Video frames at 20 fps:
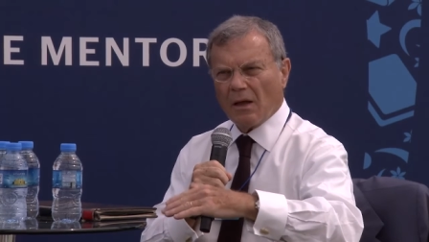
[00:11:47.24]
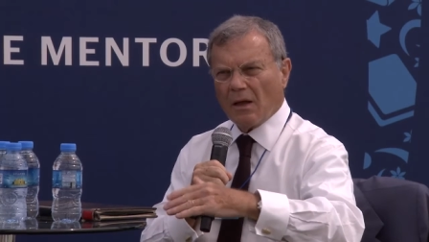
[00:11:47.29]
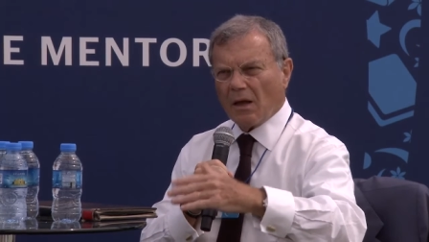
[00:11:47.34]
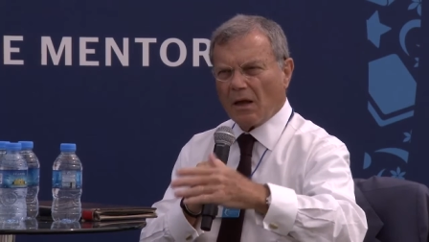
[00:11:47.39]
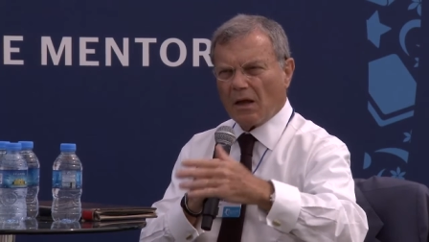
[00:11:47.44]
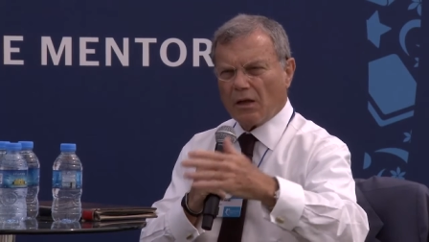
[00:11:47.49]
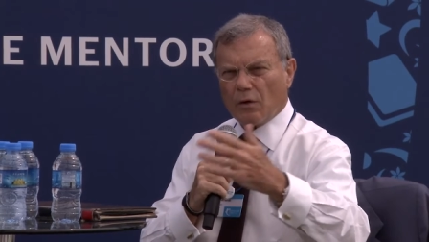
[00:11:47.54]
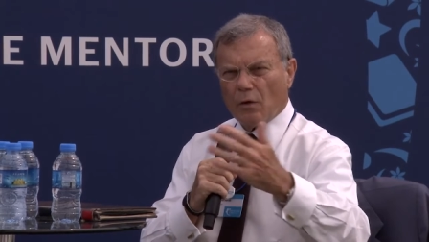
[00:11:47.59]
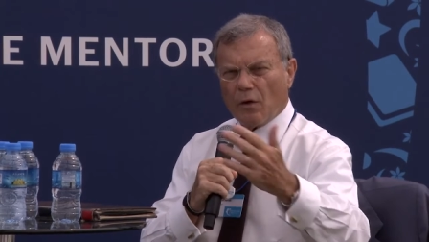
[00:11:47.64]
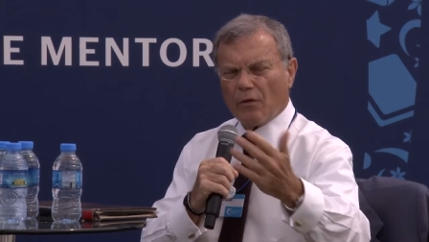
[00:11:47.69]

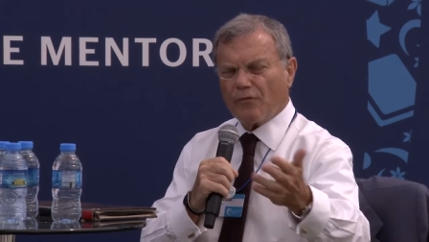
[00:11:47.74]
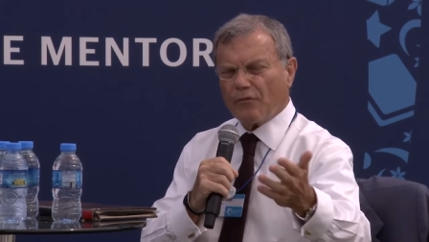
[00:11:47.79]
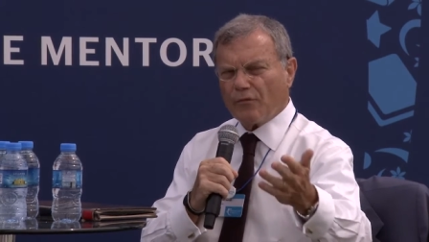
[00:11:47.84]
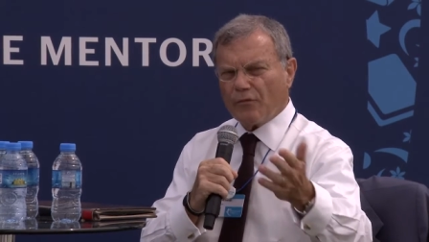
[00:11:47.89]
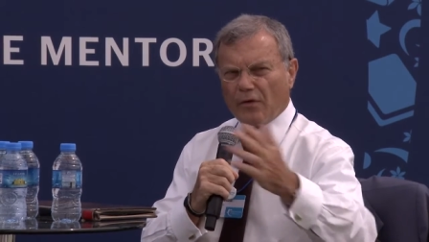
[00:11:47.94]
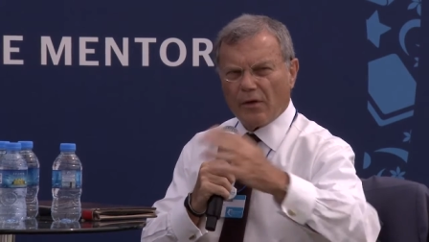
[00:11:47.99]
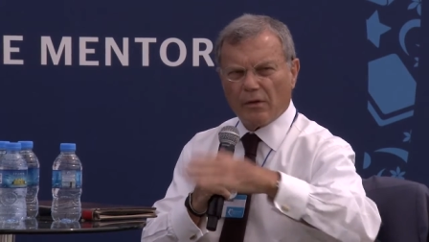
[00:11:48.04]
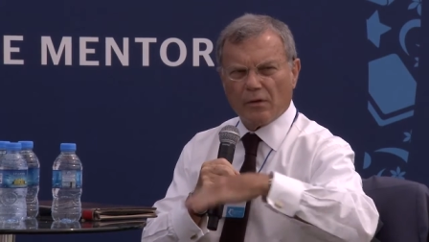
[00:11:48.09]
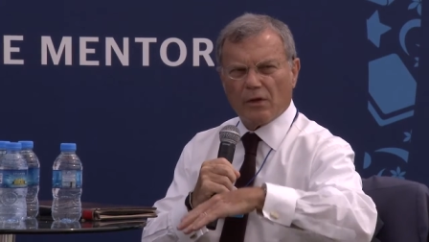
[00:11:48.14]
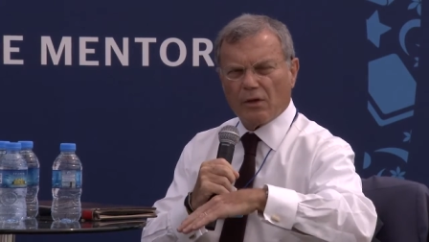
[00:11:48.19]
And you often
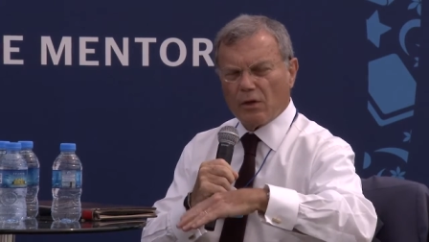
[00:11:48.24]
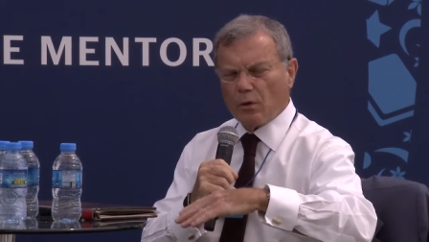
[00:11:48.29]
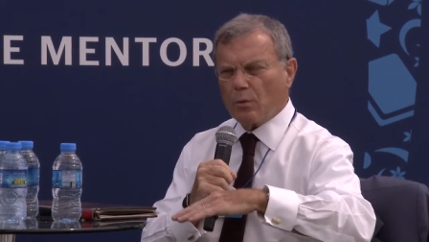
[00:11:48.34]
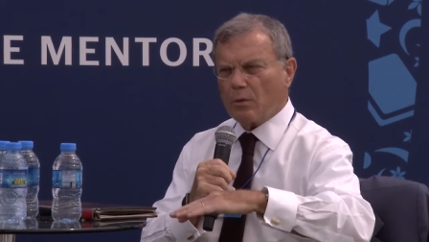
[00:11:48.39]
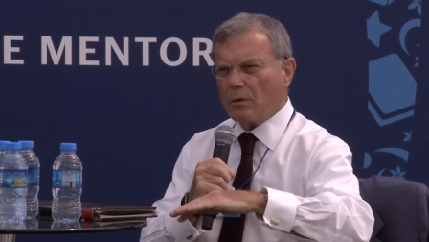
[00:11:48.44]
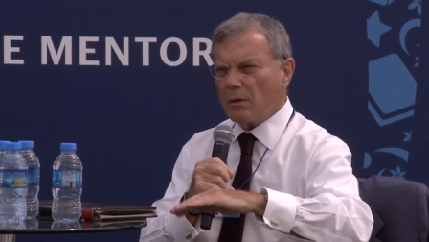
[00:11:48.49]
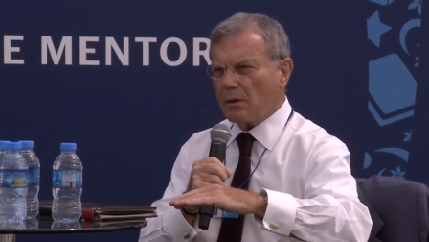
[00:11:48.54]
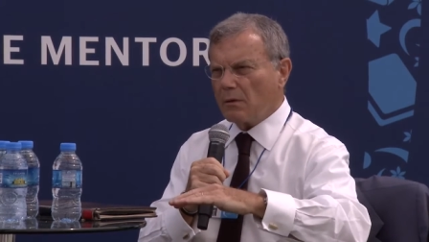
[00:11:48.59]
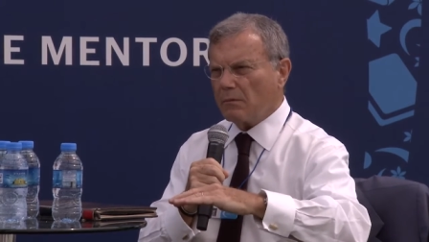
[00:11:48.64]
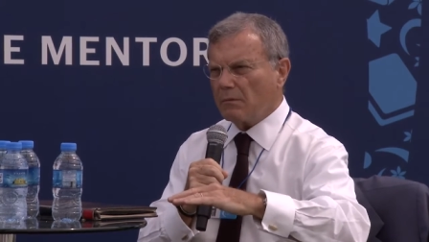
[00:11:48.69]
felt that you
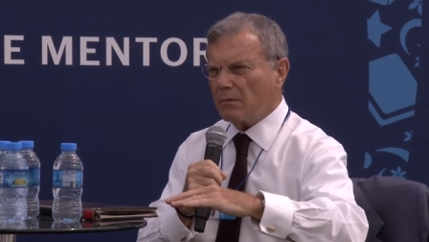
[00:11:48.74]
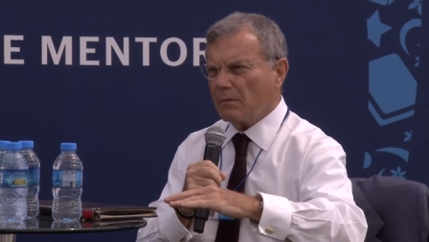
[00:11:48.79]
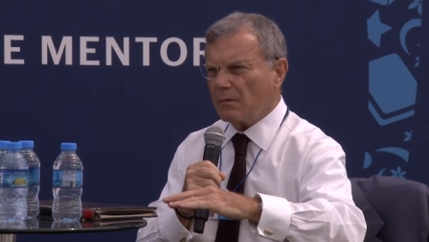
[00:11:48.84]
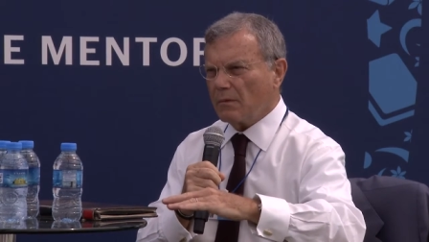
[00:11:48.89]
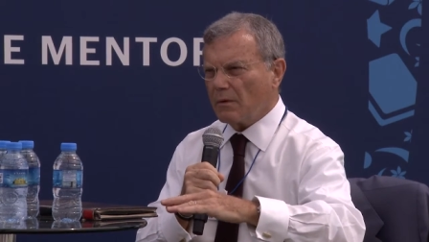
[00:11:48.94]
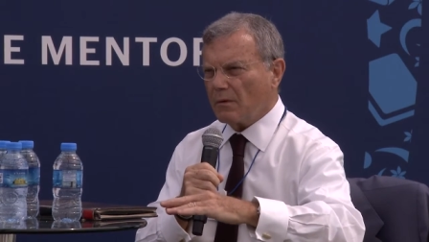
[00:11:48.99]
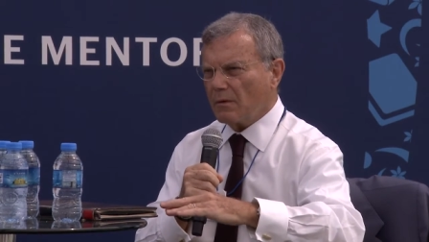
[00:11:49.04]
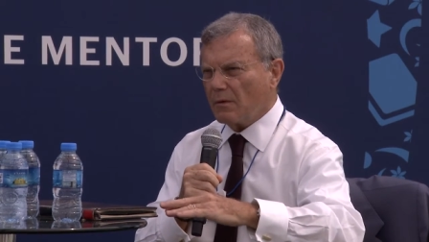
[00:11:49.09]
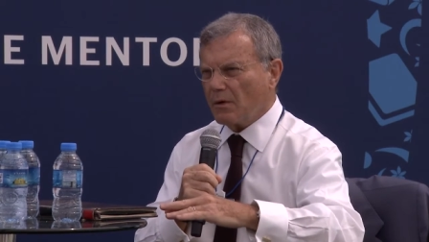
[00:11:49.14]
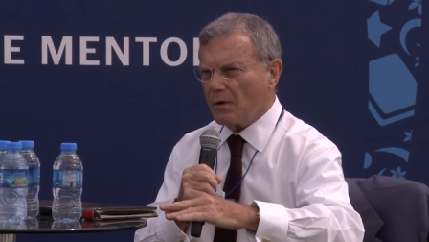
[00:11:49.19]
were
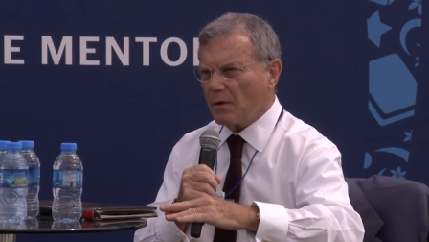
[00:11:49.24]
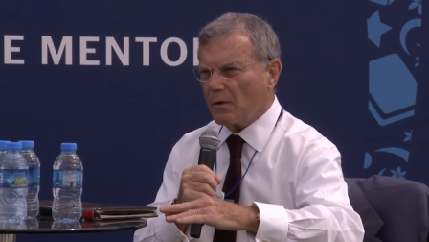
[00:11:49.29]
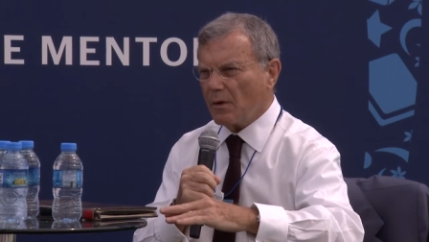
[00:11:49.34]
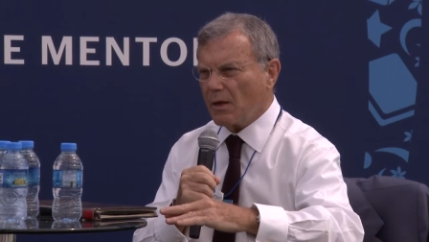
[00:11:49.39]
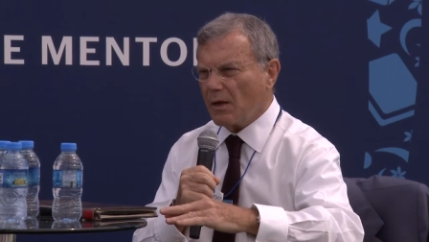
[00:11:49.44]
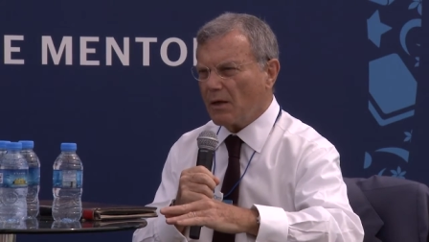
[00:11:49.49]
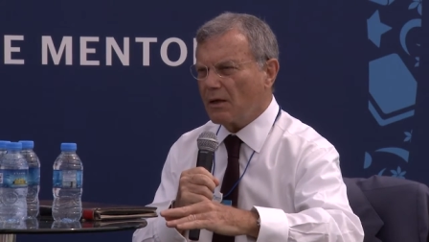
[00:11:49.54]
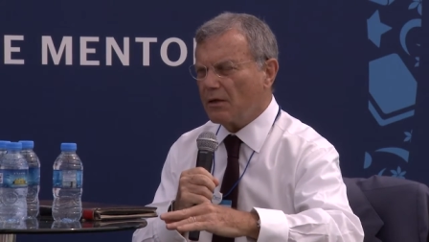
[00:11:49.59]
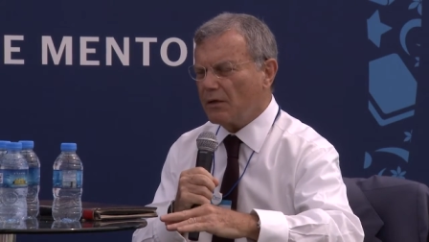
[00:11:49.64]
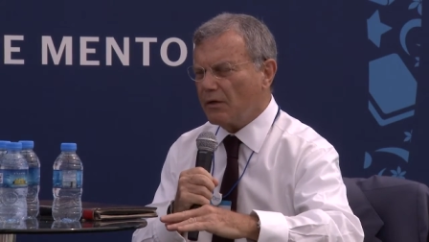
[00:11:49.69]
you know,
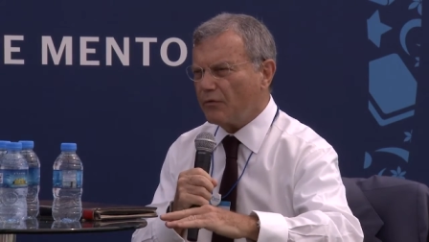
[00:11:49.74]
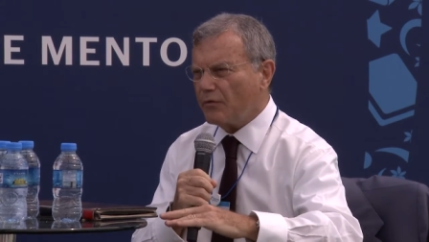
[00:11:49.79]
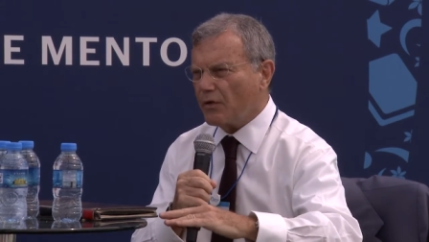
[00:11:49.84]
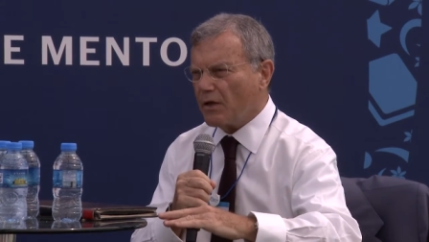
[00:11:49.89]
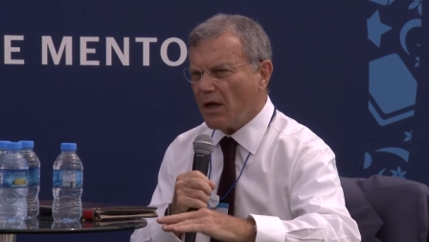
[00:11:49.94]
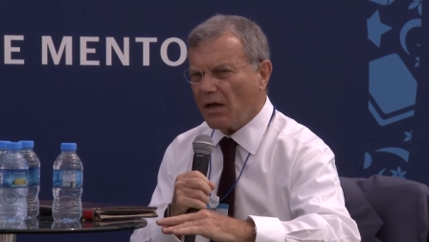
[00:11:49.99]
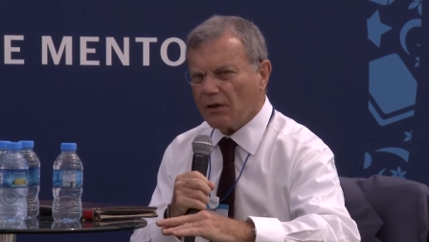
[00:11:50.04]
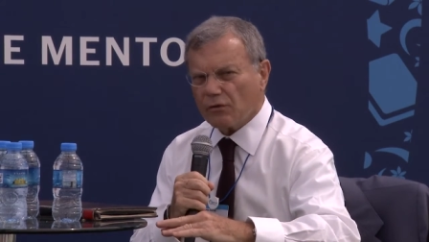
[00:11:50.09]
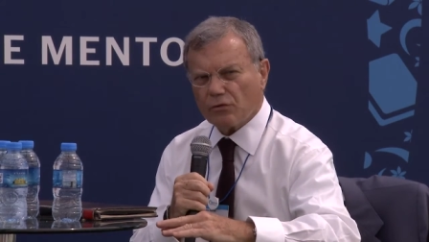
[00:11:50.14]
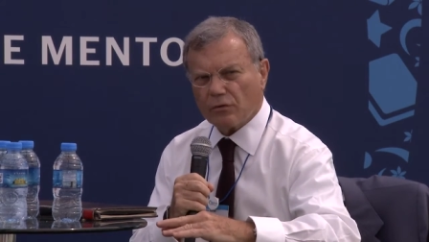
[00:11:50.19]
in a different
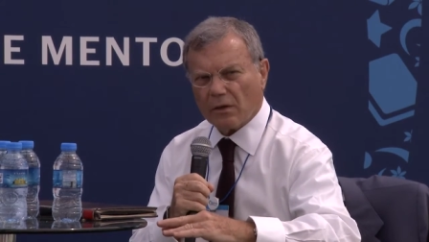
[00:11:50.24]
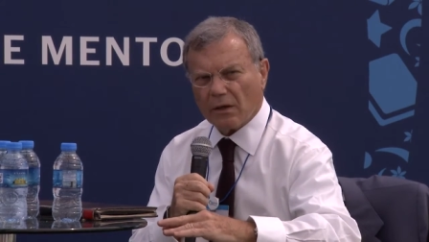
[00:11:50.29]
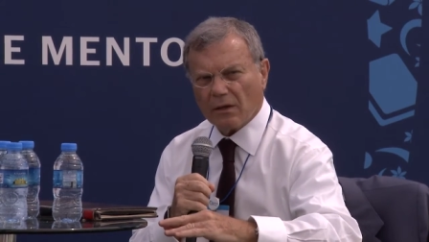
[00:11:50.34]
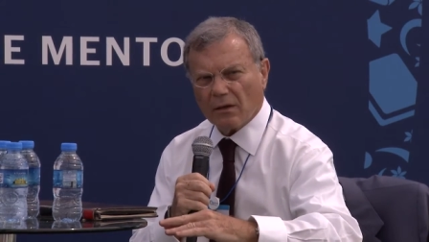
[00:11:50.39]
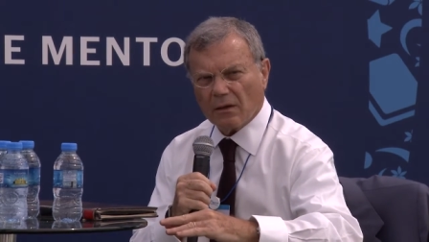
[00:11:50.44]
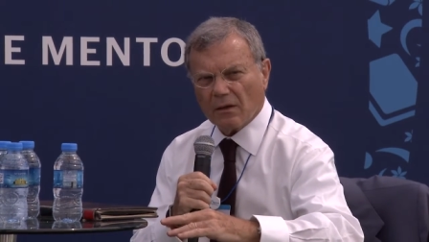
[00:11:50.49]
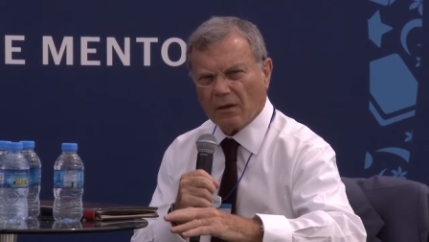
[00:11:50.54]
country.